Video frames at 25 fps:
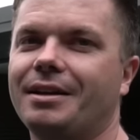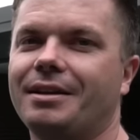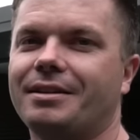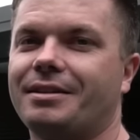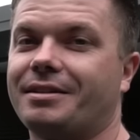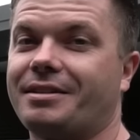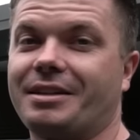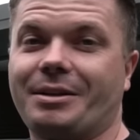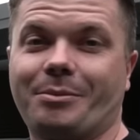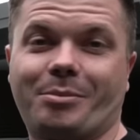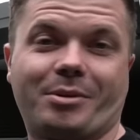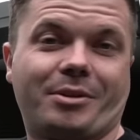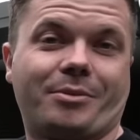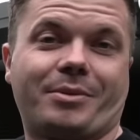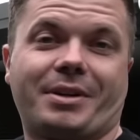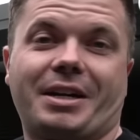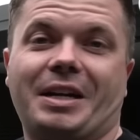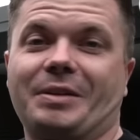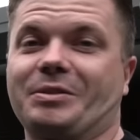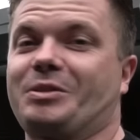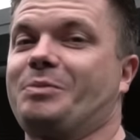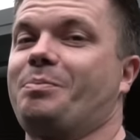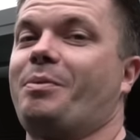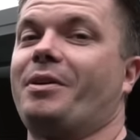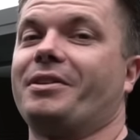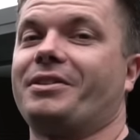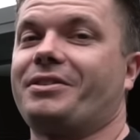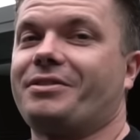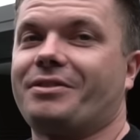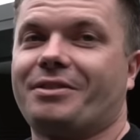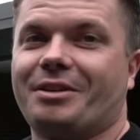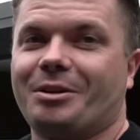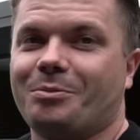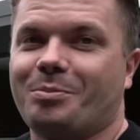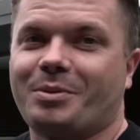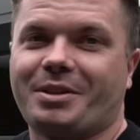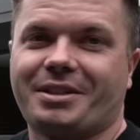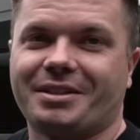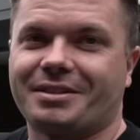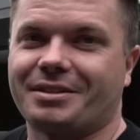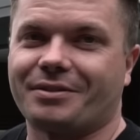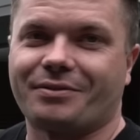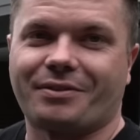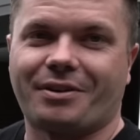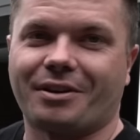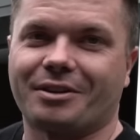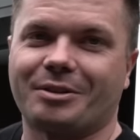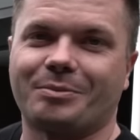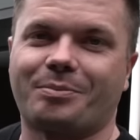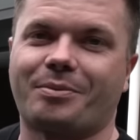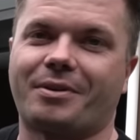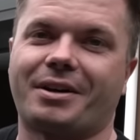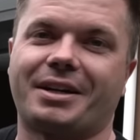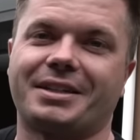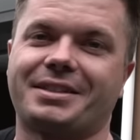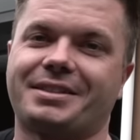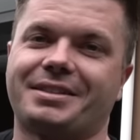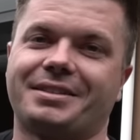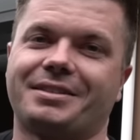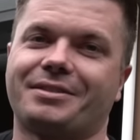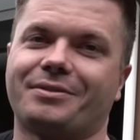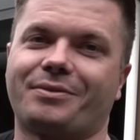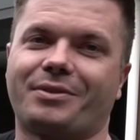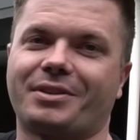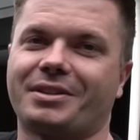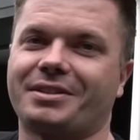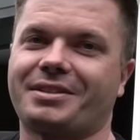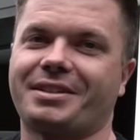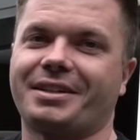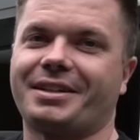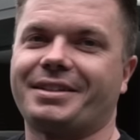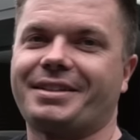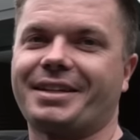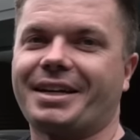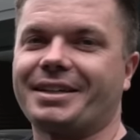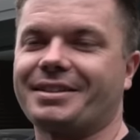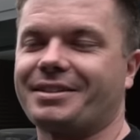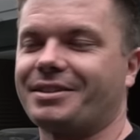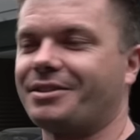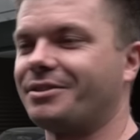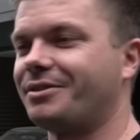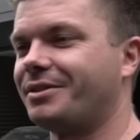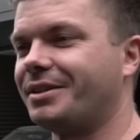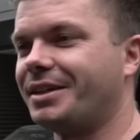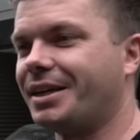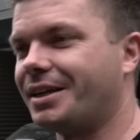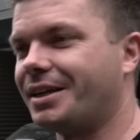does anybody want to help sponsor it? Because I've got the prices of what it's going to take to do it.